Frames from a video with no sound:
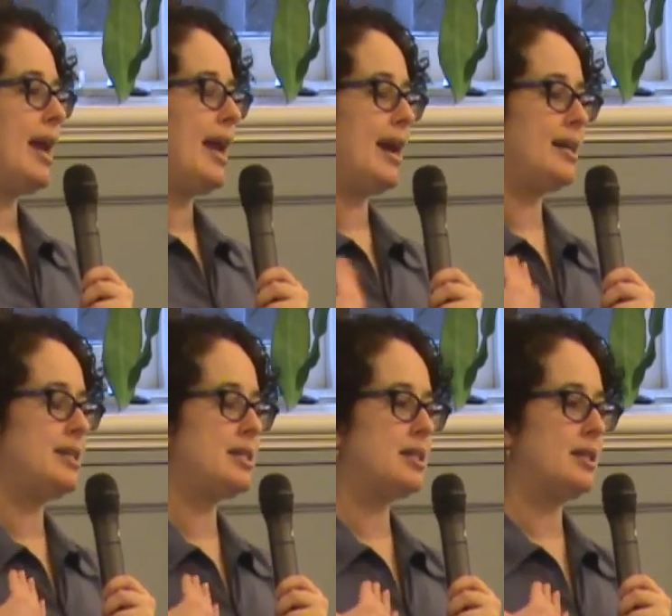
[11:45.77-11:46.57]

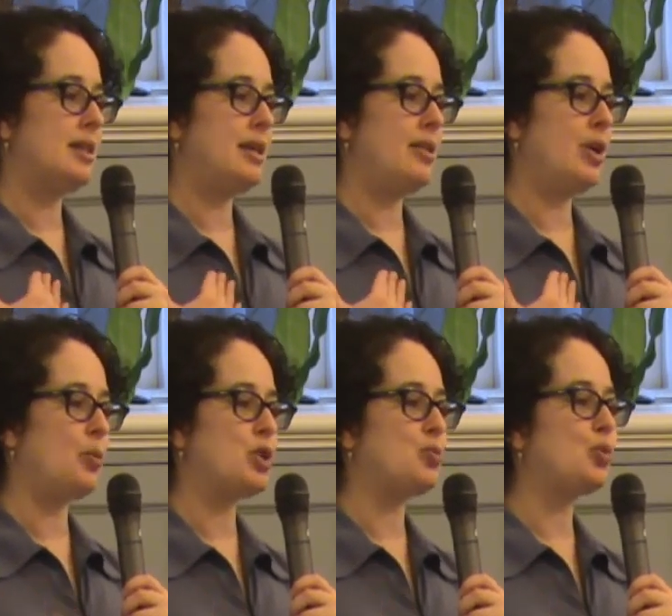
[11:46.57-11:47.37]
And
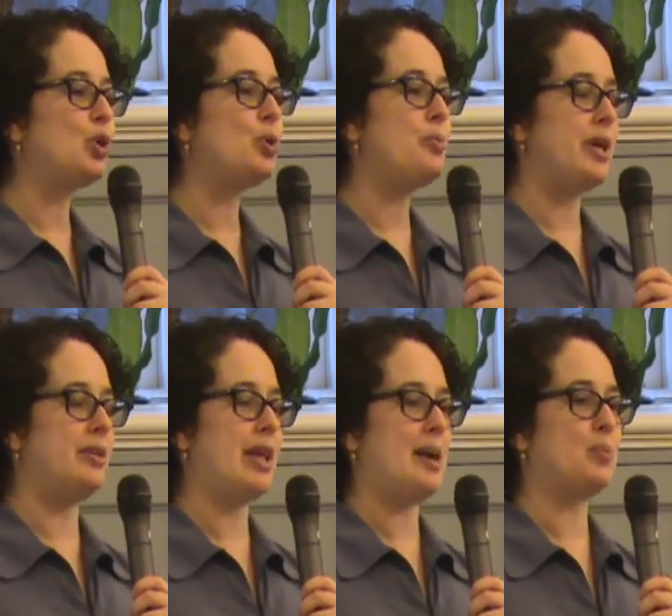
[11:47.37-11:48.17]
there was room
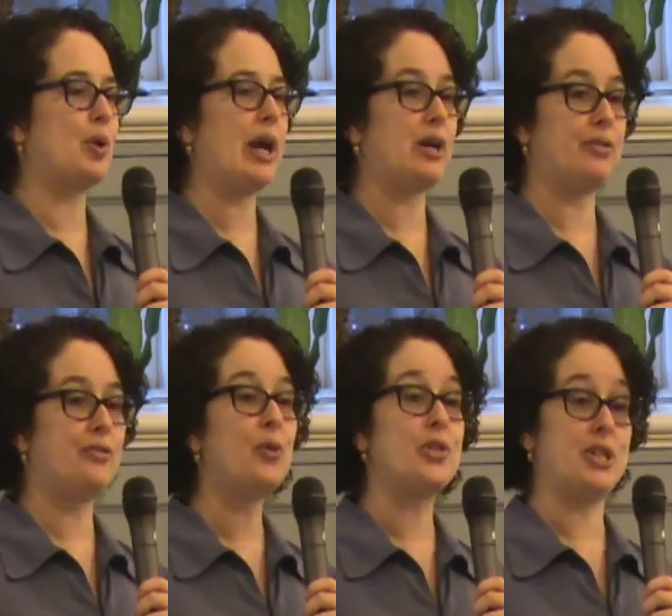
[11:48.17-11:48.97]
in that prayer
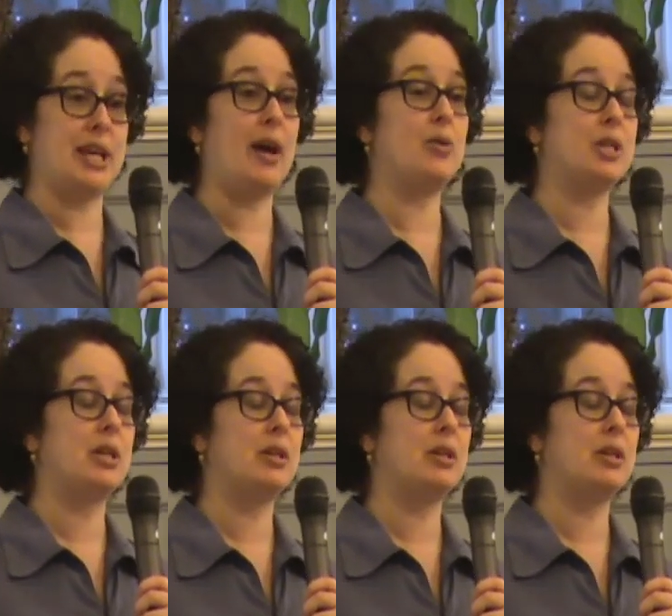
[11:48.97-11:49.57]
for the doubt.